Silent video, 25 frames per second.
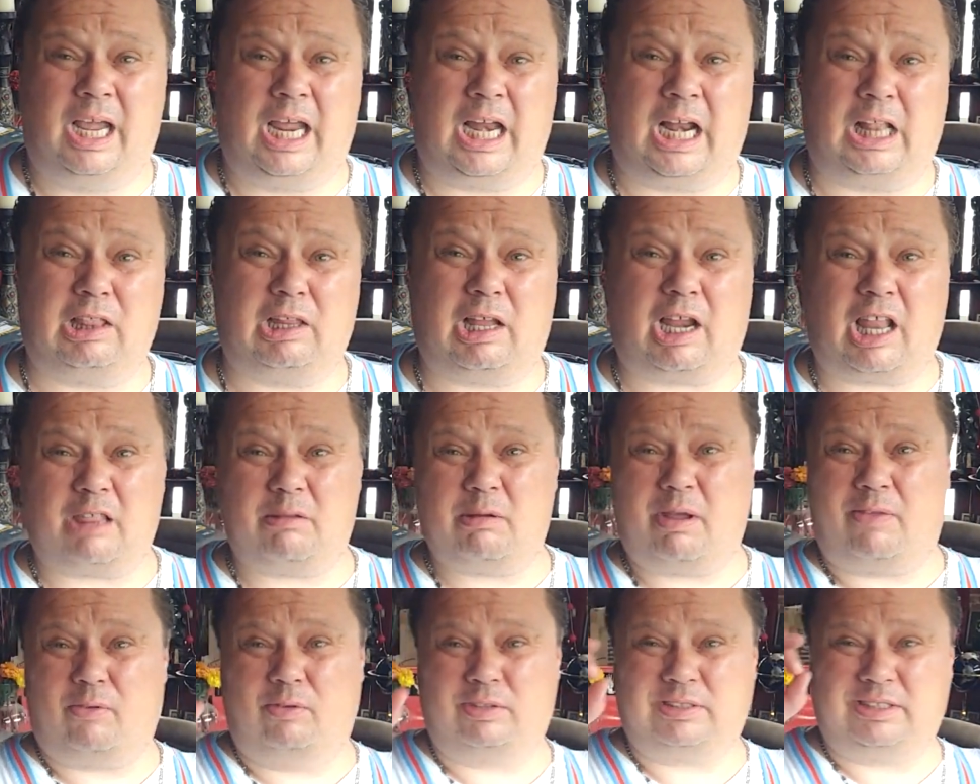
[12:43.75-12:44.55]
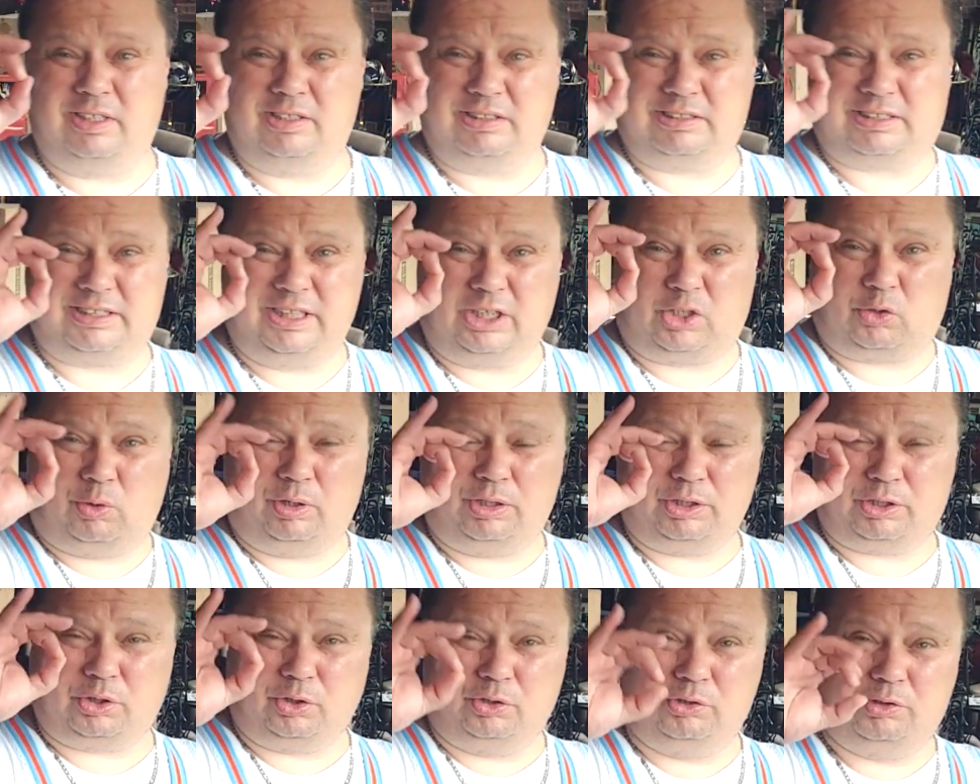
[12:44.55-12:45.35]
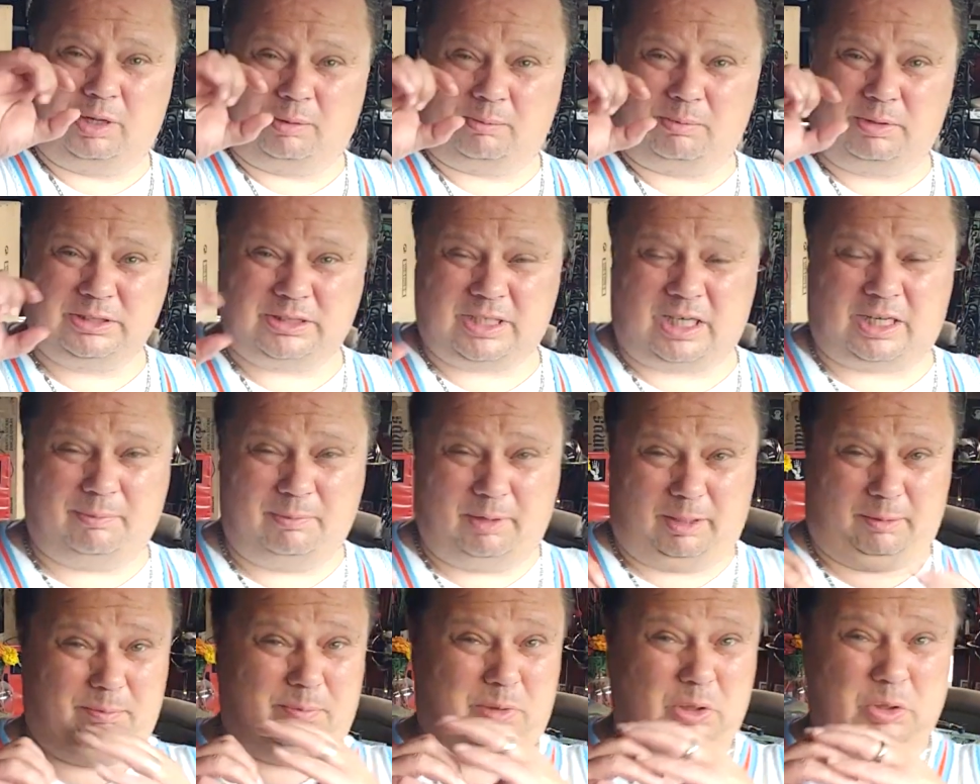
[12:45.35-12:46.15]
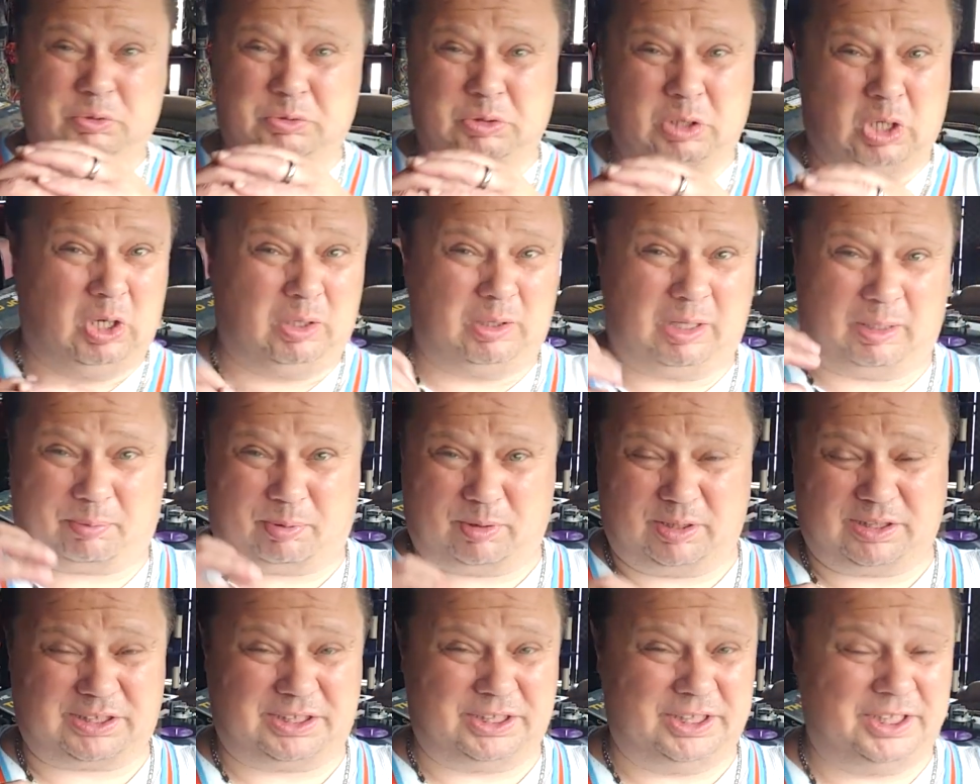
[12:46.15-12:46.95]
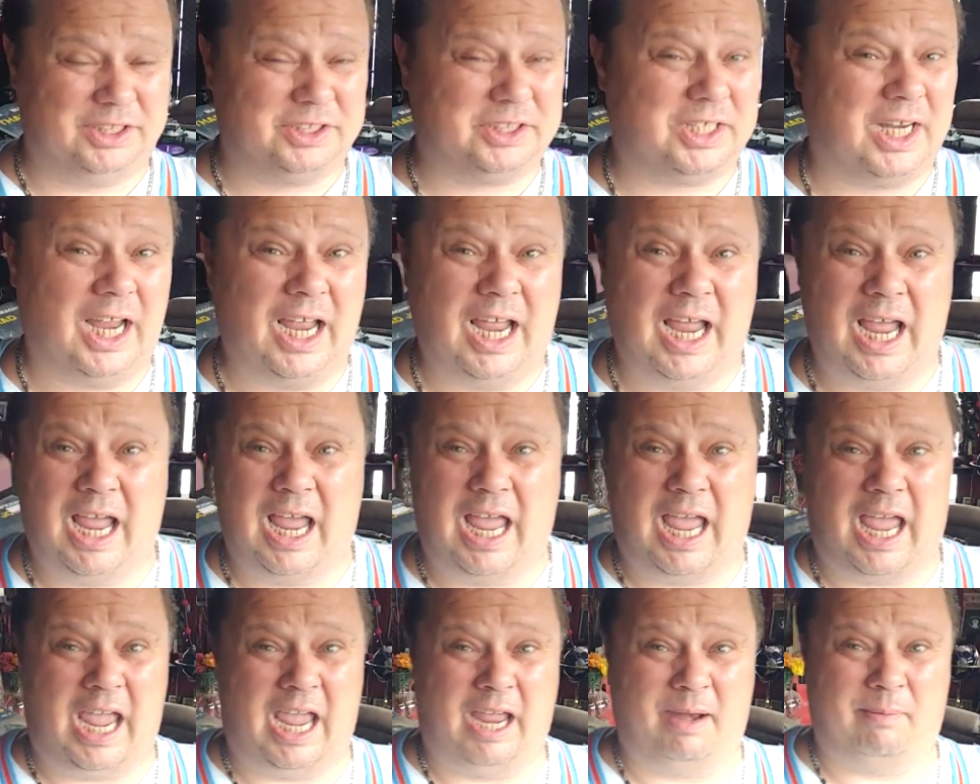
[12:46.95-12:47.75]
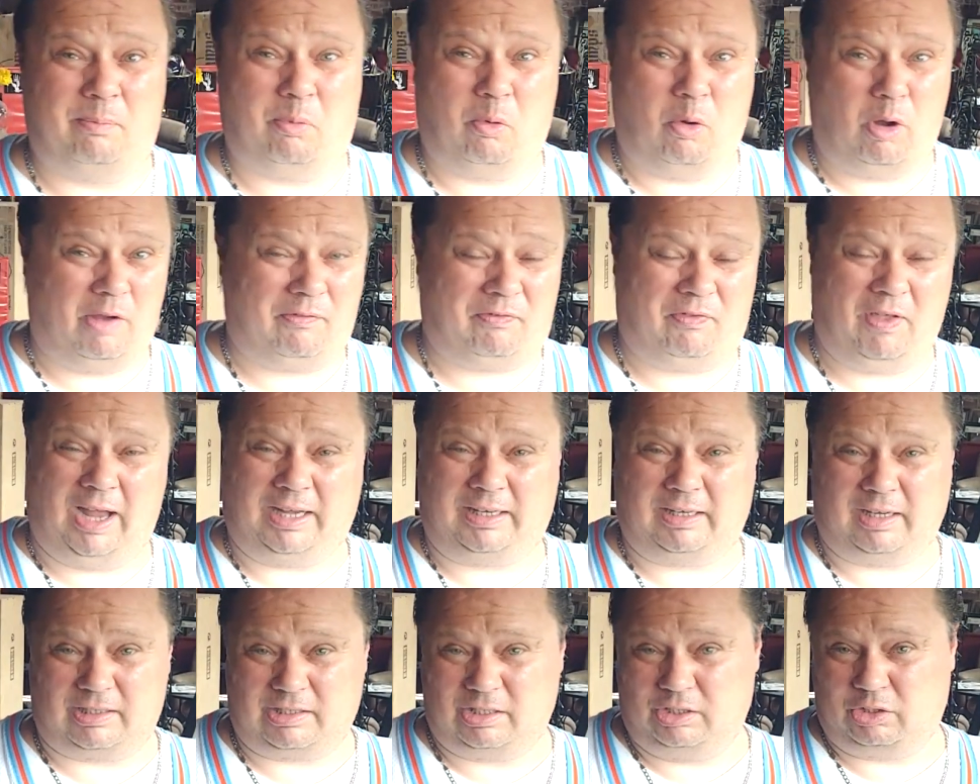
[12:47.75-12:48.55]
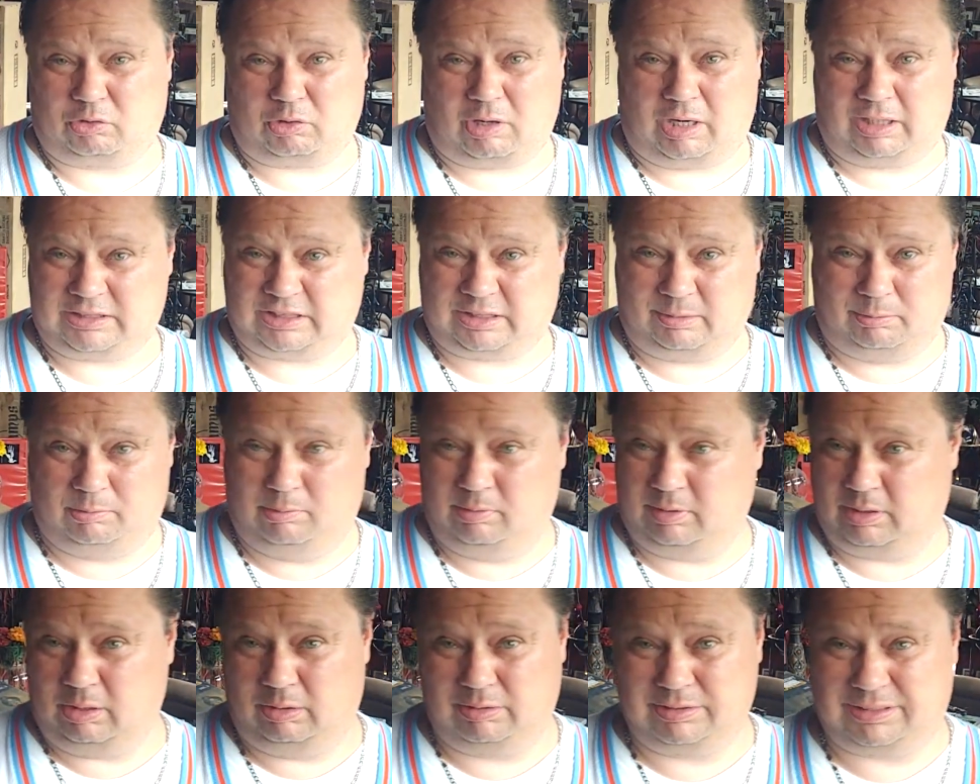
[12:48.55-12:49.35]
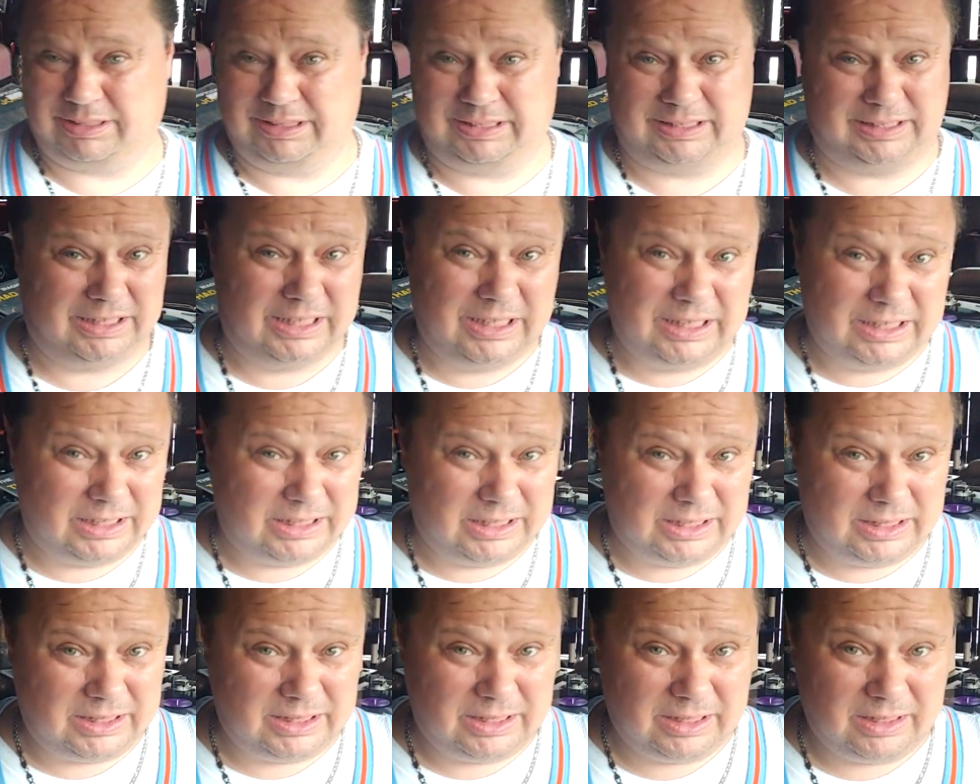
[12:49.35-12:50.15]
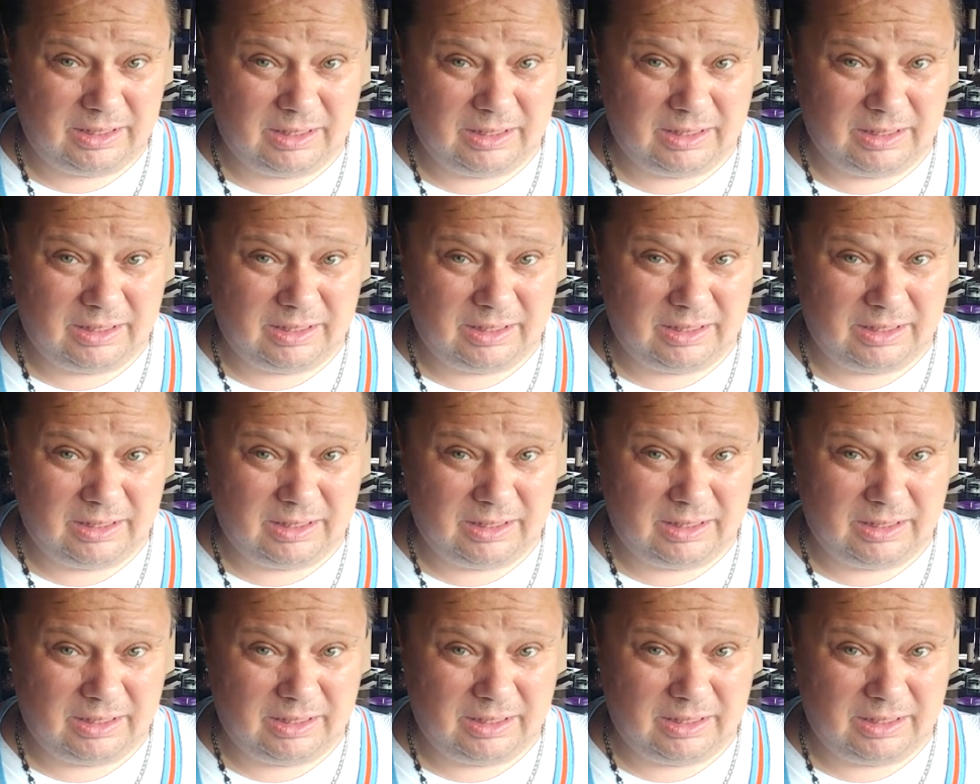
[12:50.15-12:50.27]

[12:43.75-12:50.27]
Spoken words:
And a lot of them have those little sequential numbers on them, like Blue Note, like Prestige. And boy, if that doesn't draw someone with OCD in.